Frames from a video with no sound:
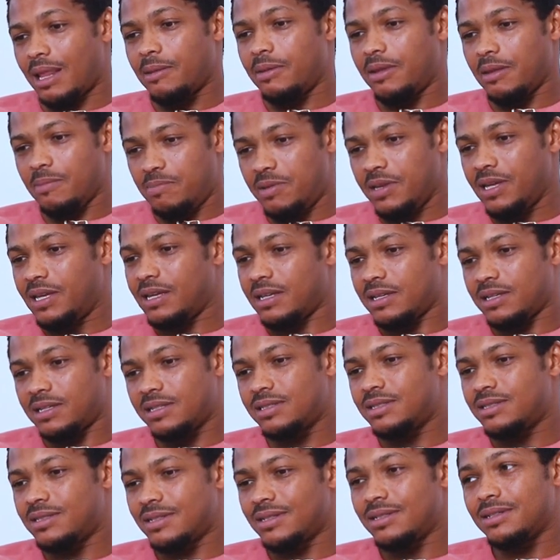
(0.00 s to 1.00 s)
like the
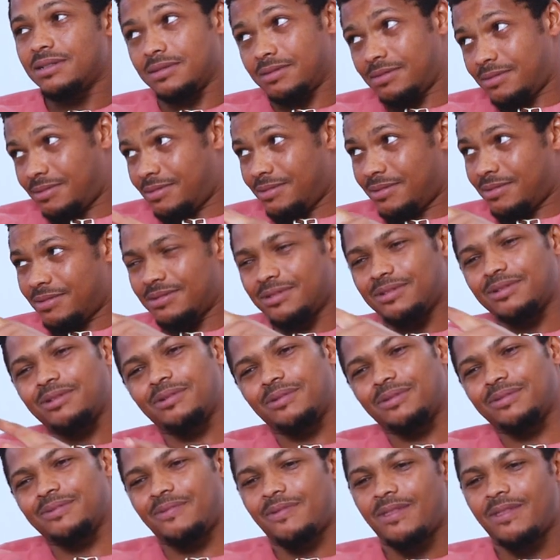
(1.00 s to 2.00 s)
biggest. Uh huh.